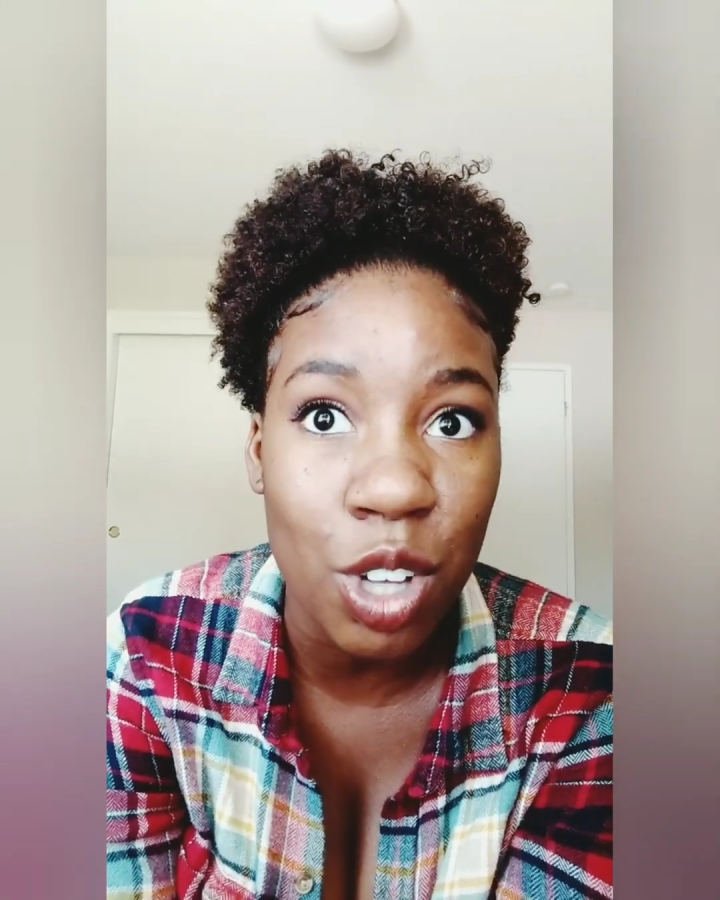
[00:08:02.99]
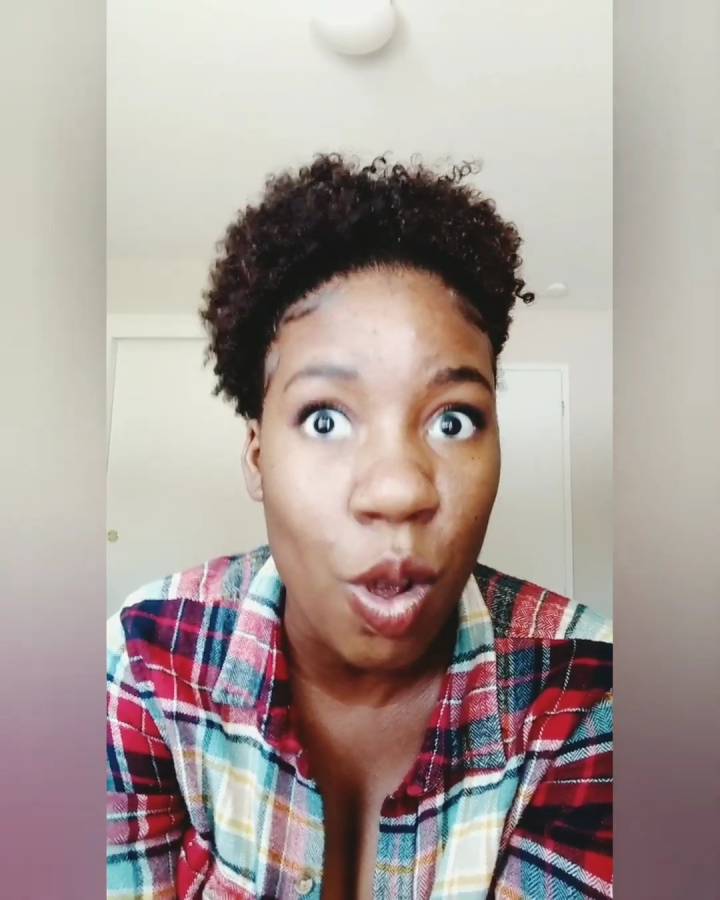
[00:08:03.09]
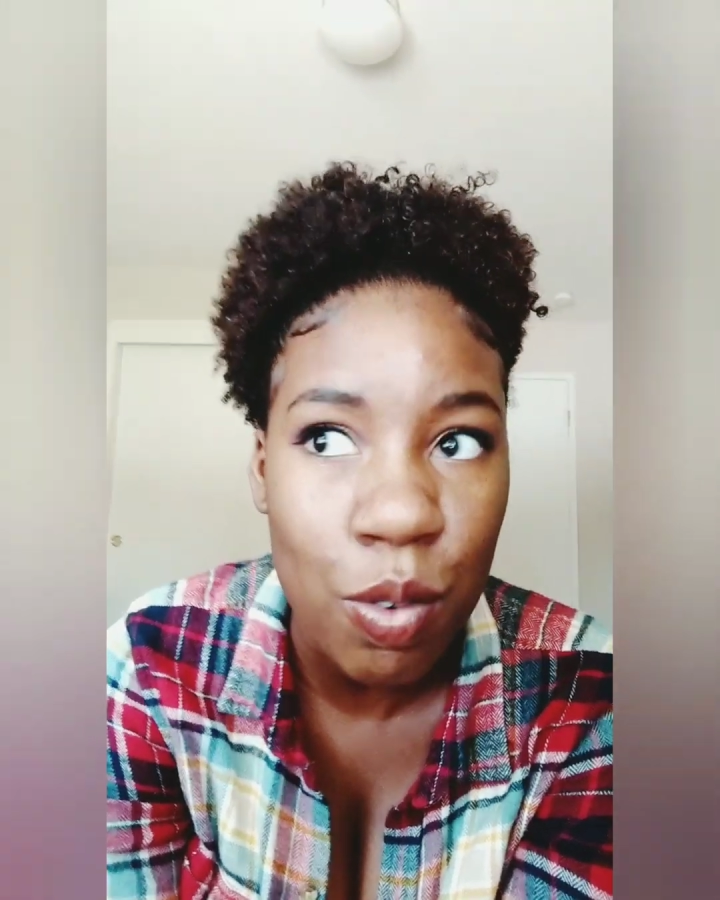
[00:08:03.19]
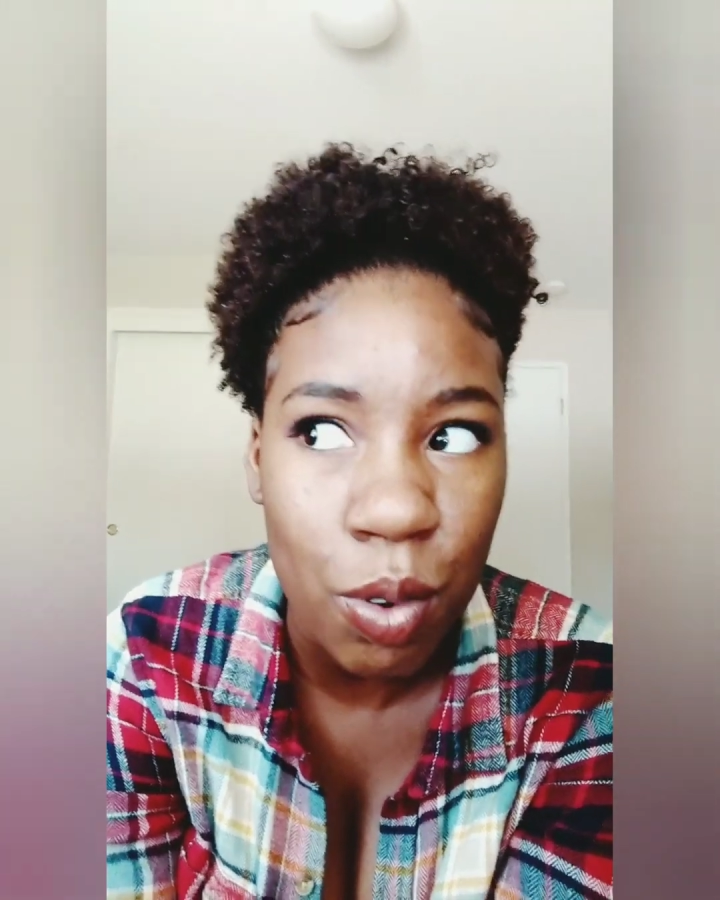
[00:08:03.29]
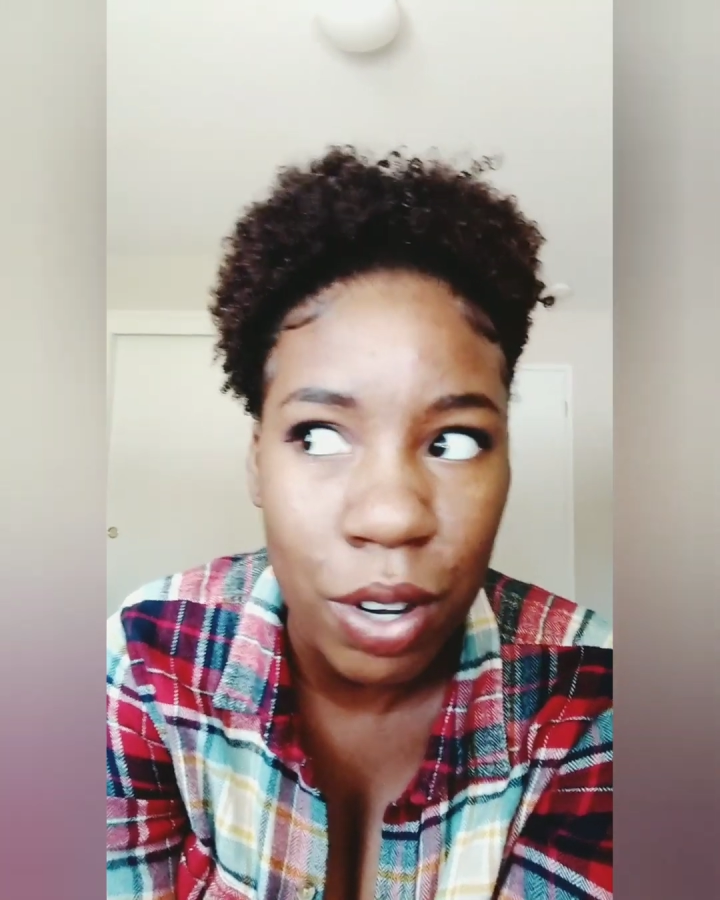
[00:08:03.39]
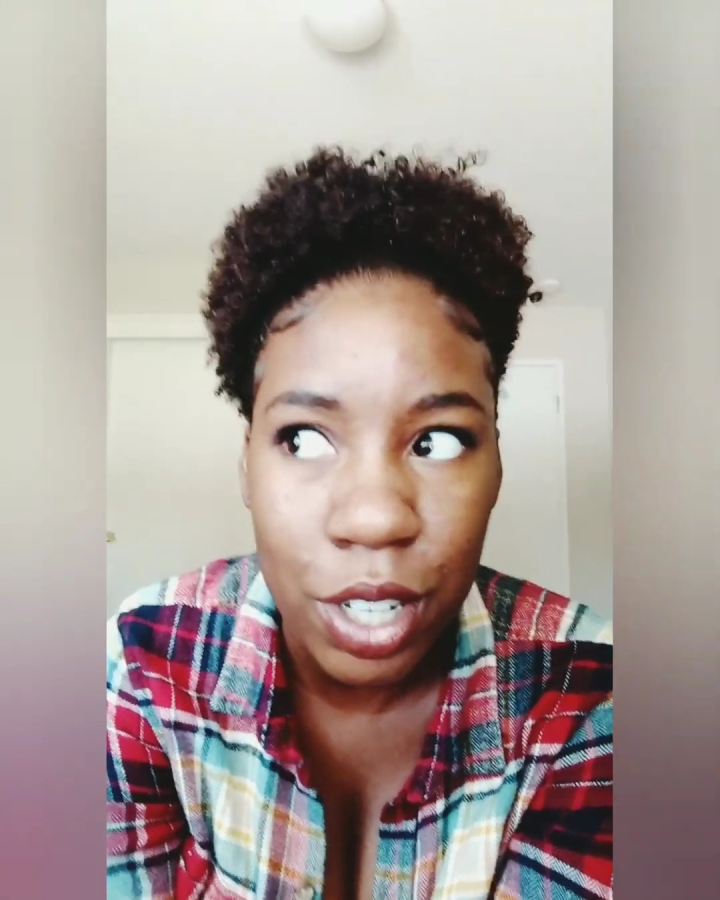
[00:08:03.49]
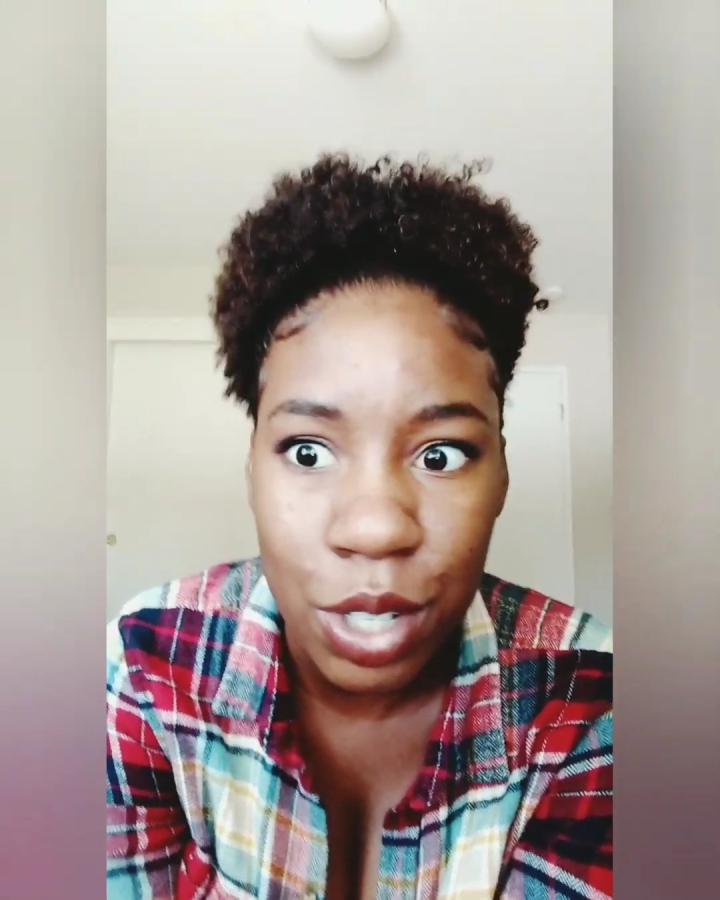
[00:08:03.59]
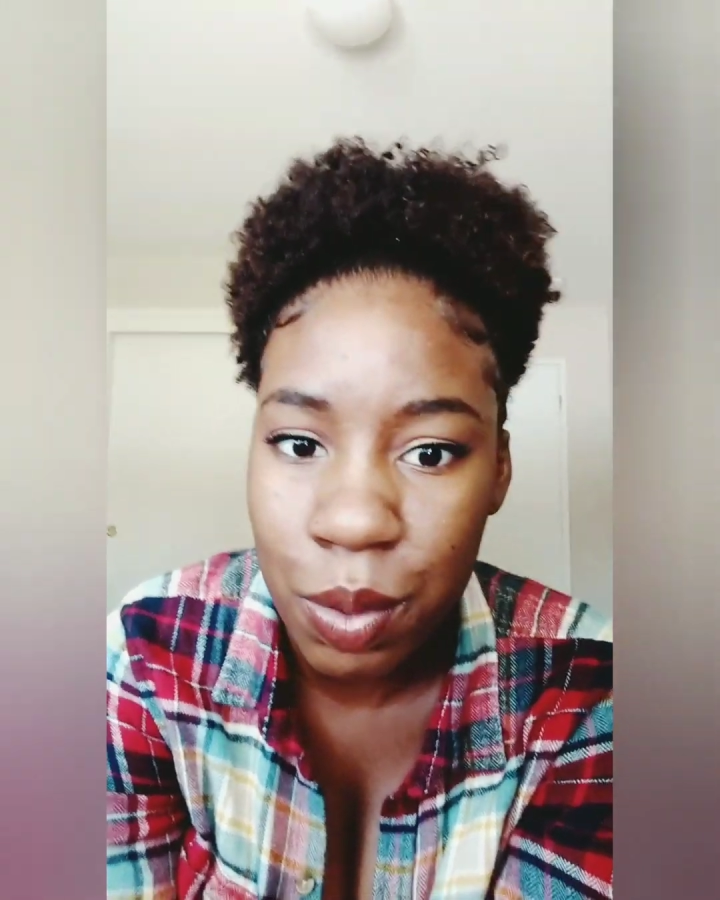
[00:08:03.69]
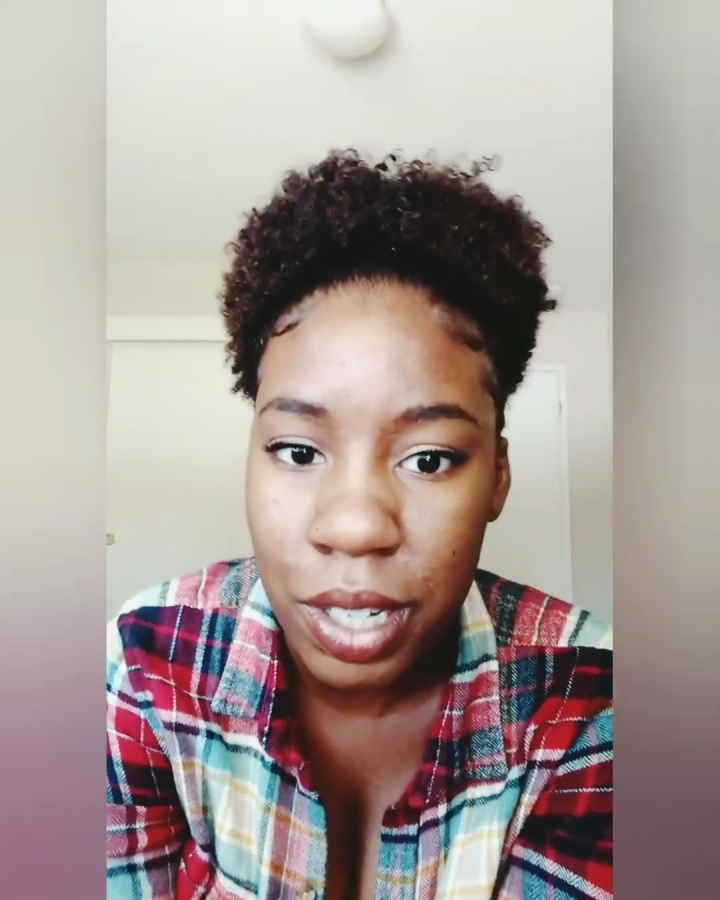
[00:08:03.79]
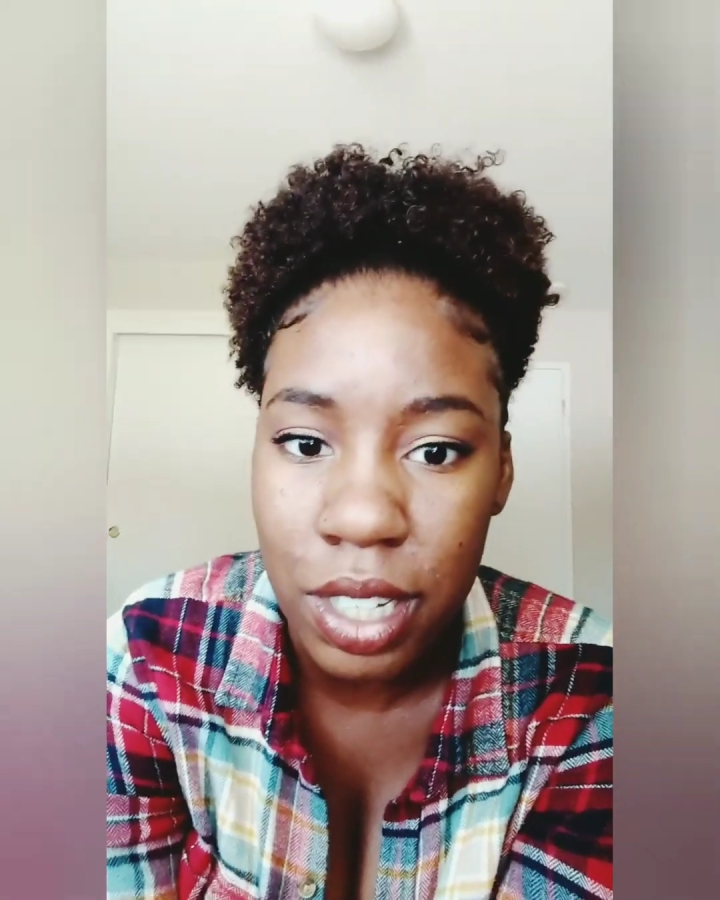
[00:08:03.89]
go for it.
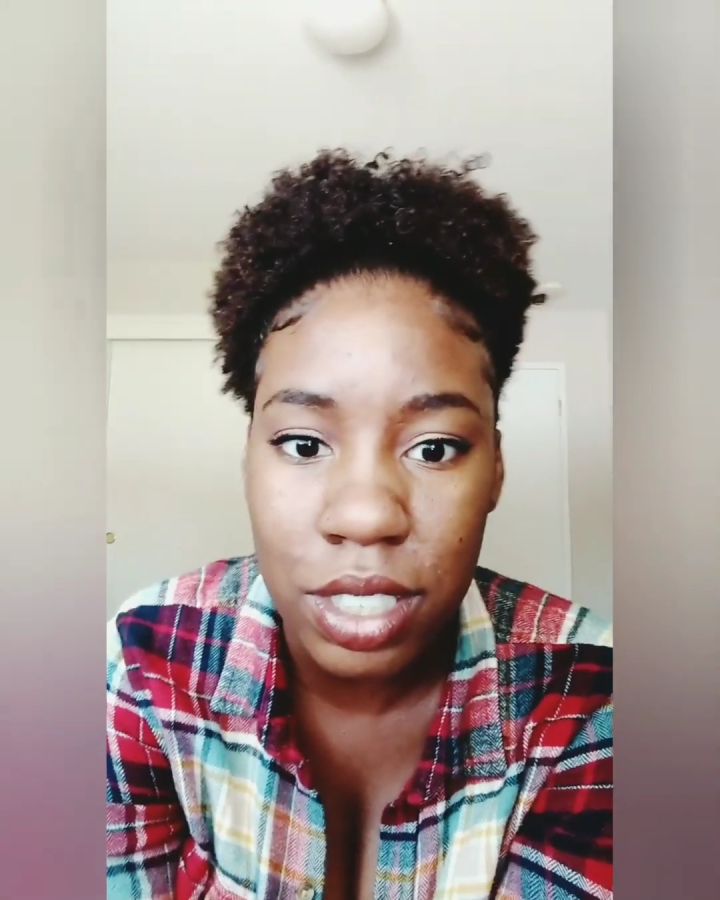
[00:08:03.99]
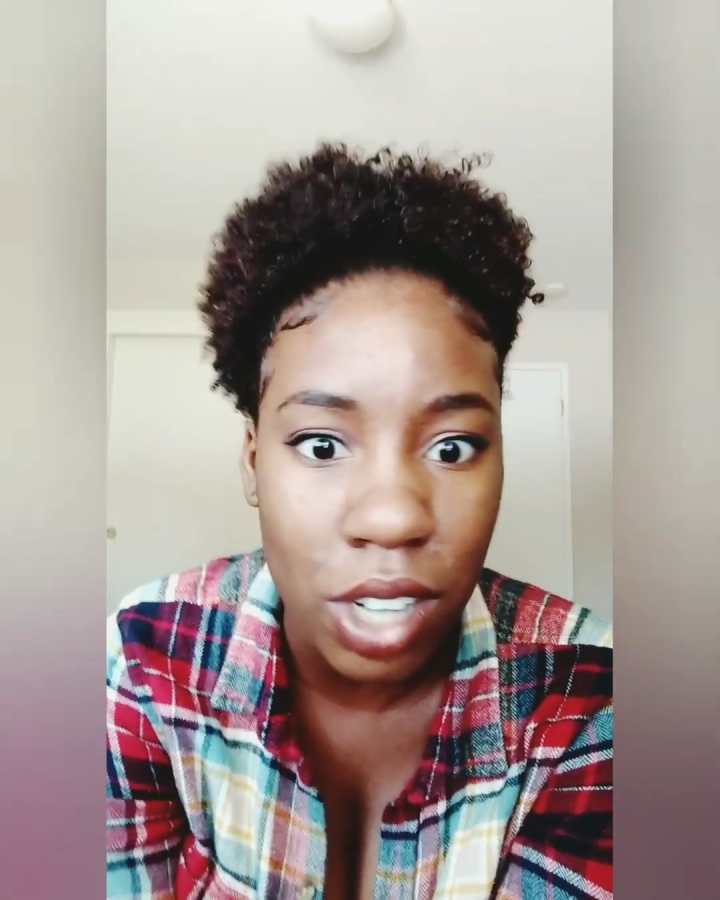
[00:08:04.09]
Do it.